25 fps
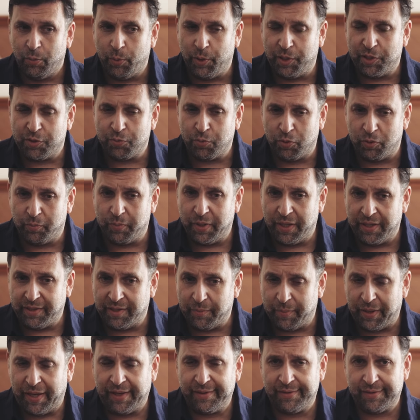which would be
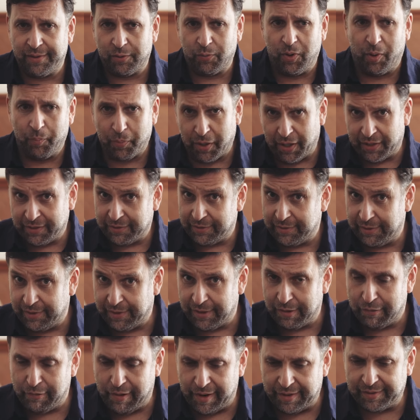the basic one, plus
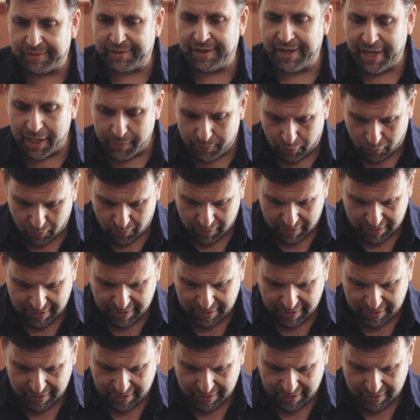the correct cable.